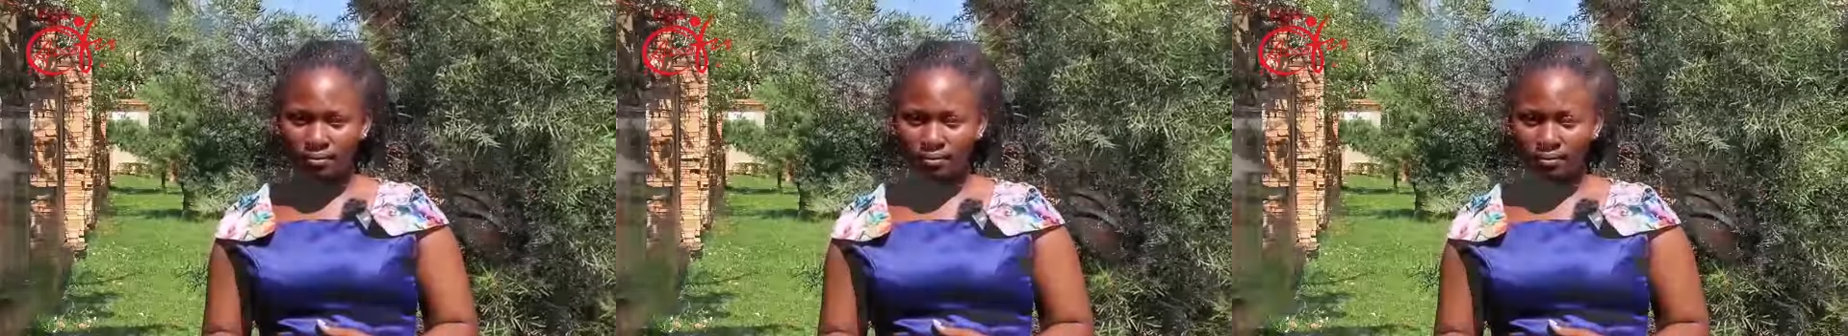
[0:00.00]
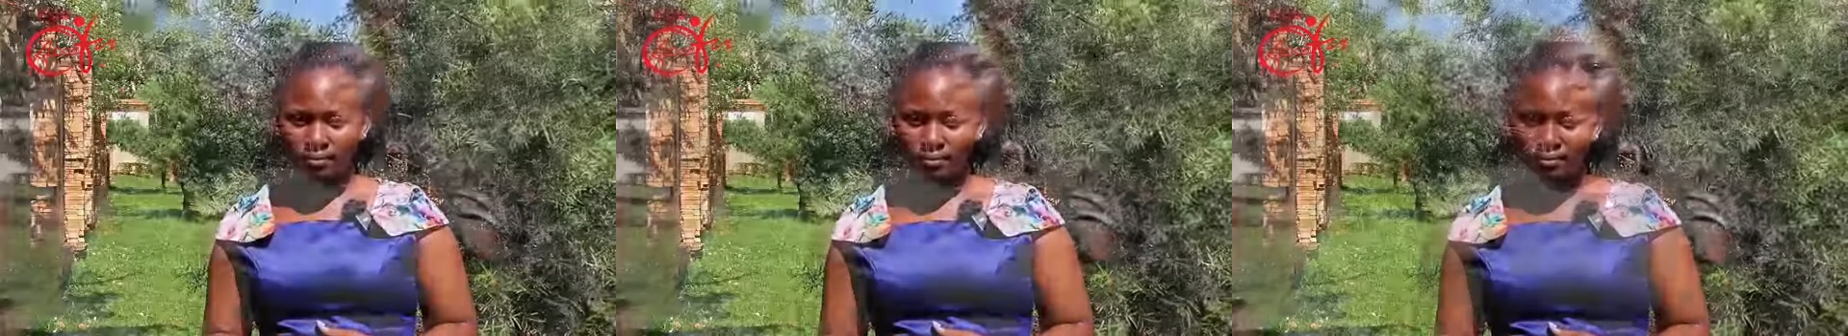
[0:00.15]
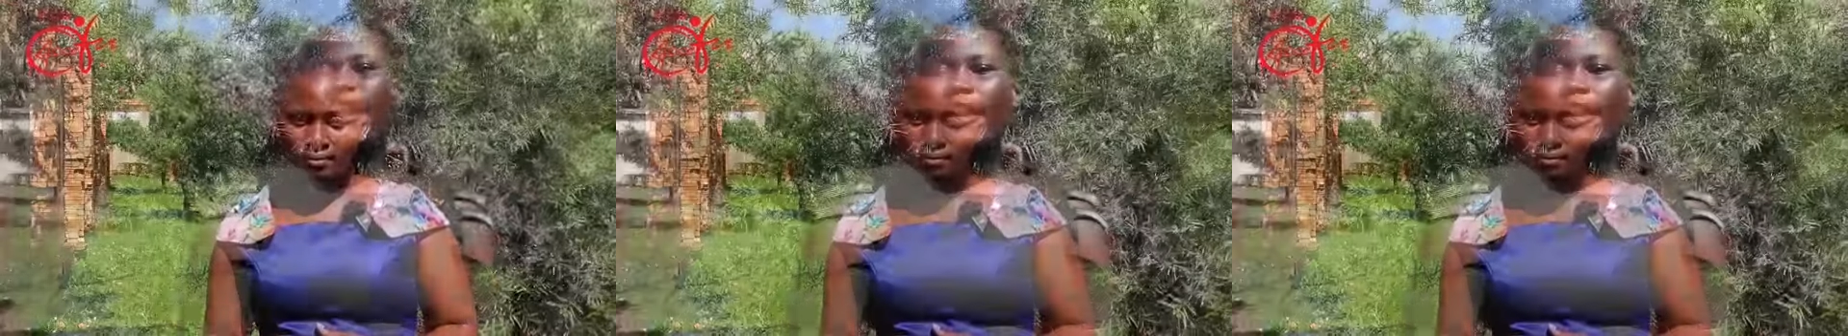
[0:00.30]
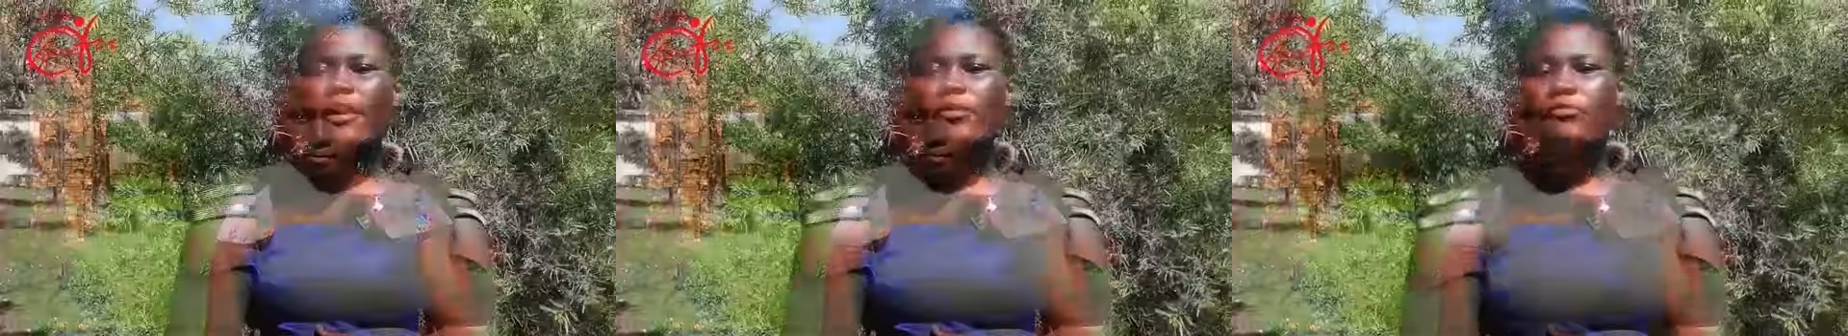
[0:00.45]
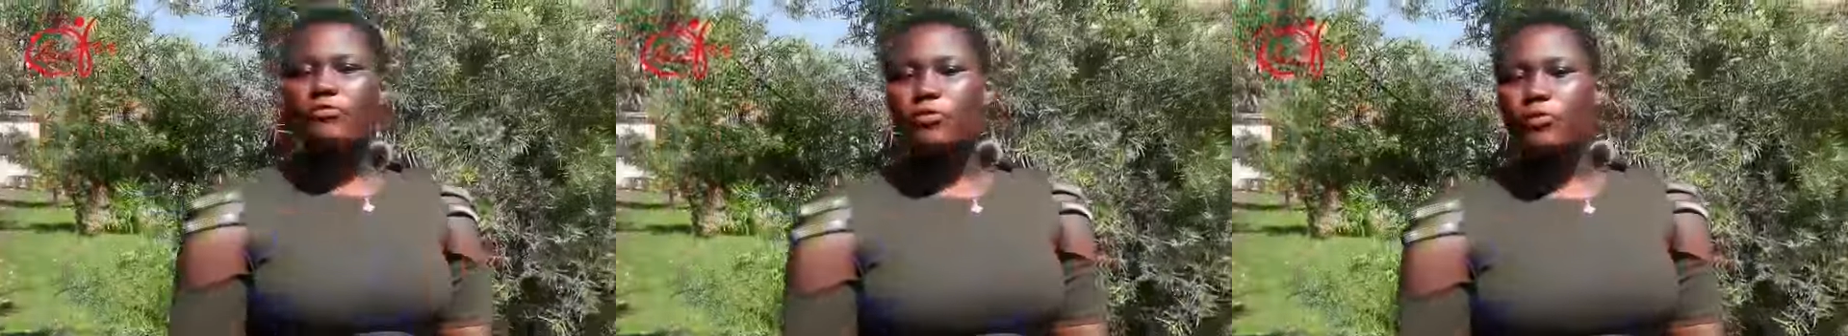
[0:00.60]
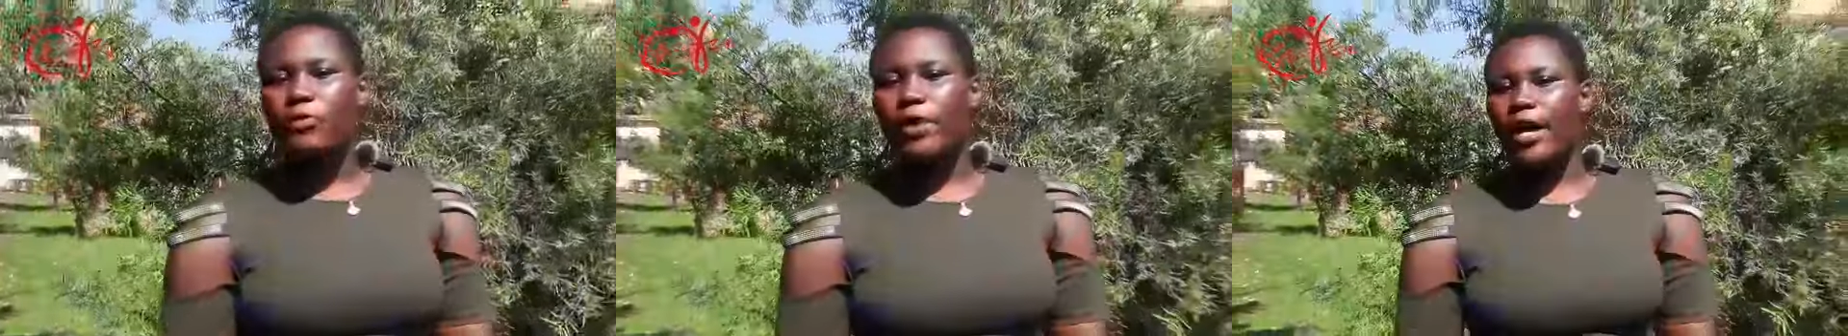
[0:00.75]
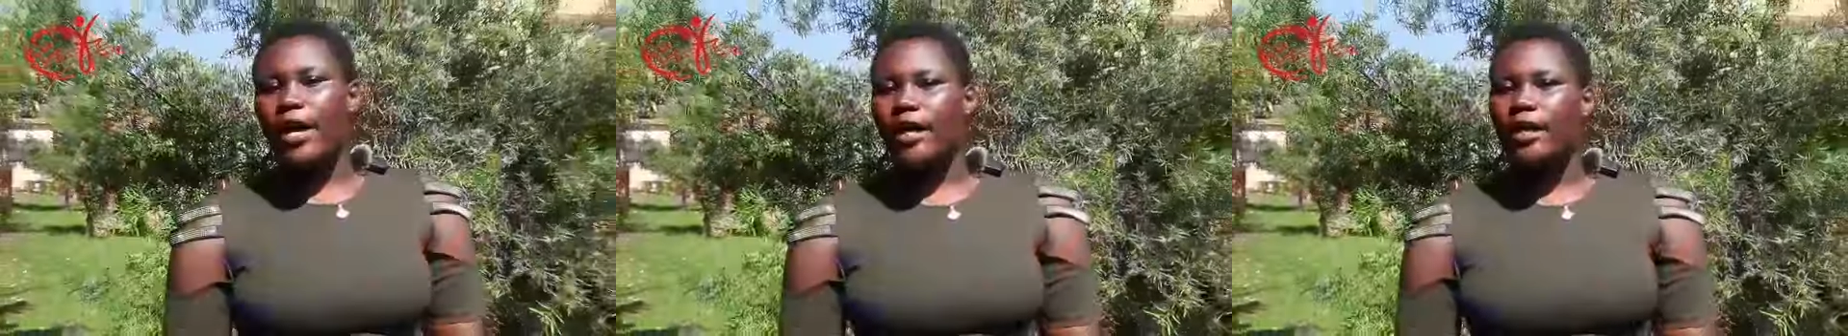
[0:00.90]
Hi
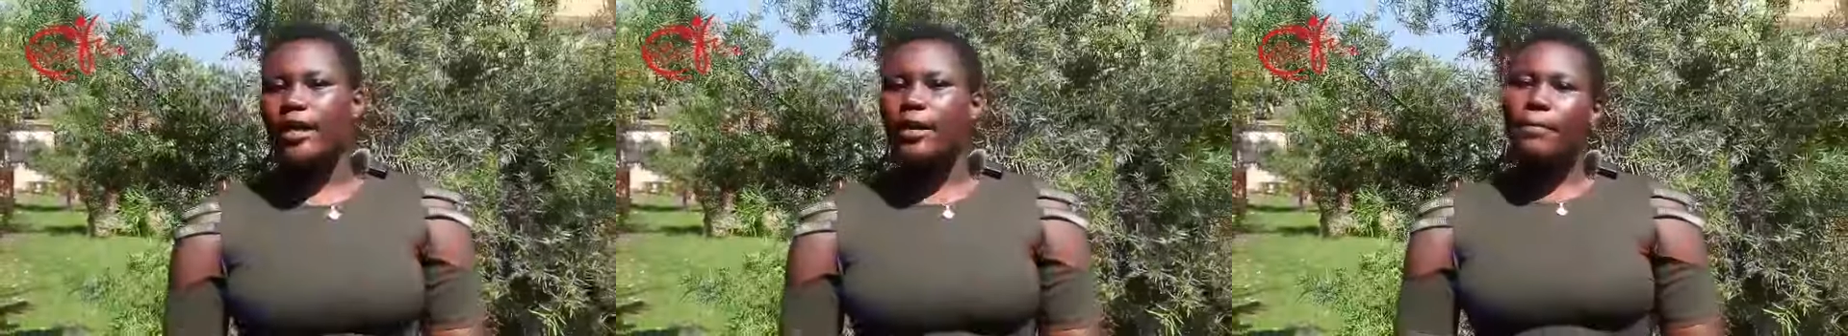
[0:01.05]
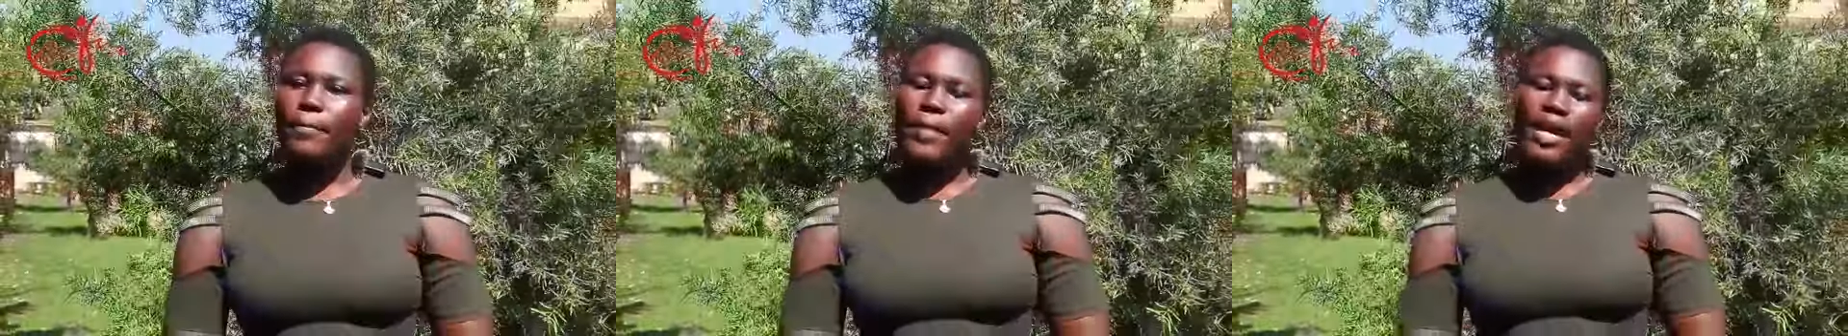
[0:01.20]
everyone,